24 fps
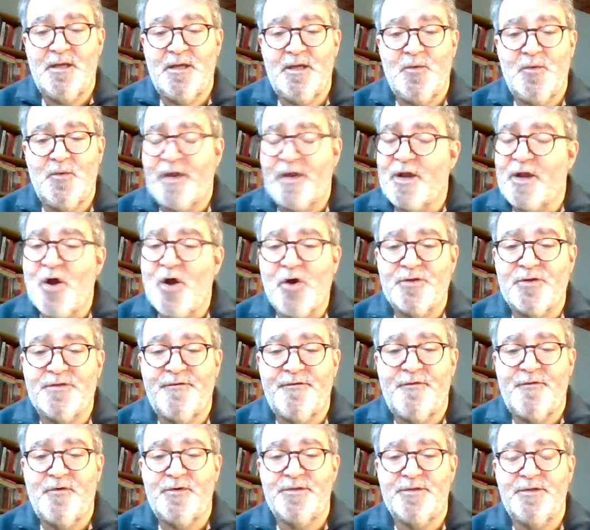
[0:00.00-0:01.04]
we can't
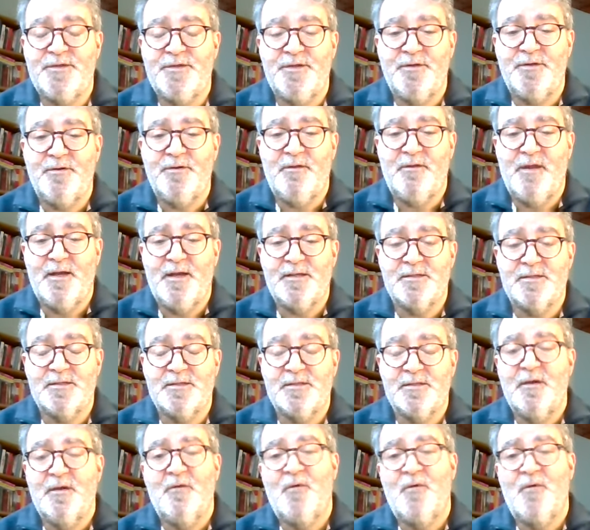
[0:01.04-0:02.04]
afford to do this.